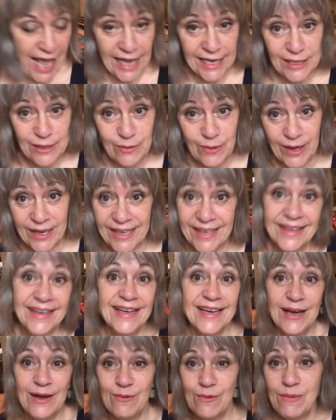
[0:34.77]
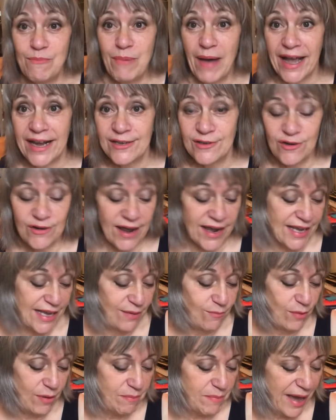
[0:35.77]
Anyway, we're backtracking.
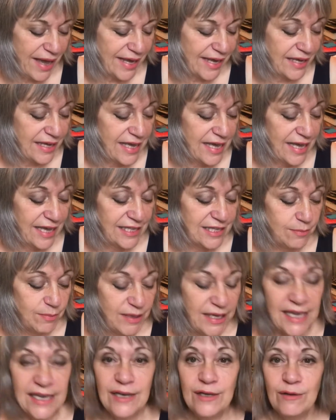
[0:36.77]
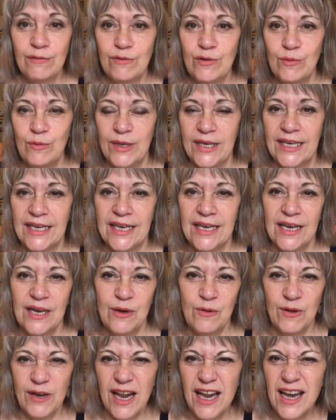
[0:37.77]
We're back at the beginning of the week.
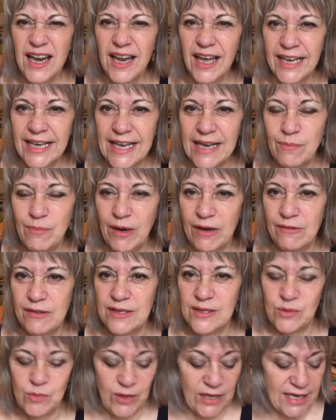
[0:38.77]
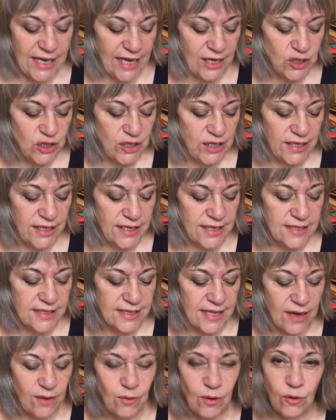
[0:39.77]
What I like about this week actually is
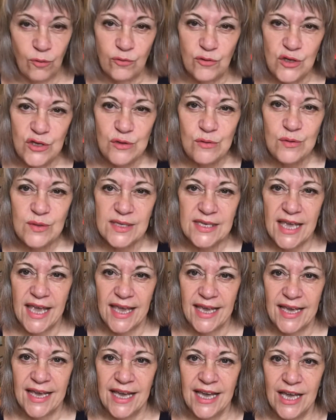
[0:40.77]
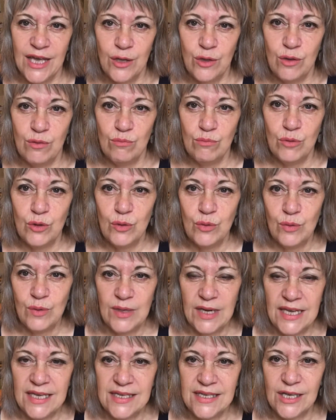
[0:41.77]
that on Tuesday, the moon
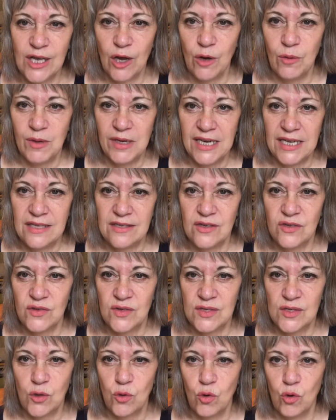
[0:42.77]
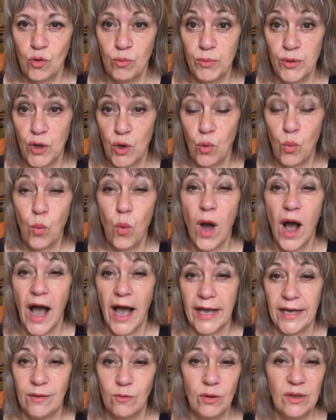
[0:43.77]
is going into Scorpio.
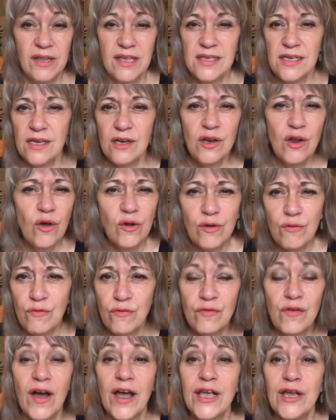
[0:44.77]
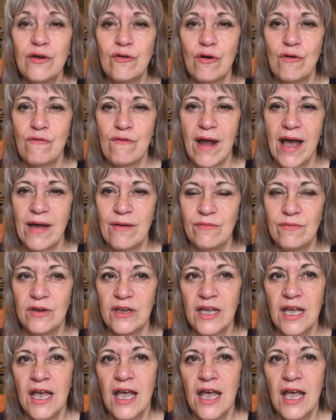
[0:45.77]
Why? Well, there's a lot of fire around.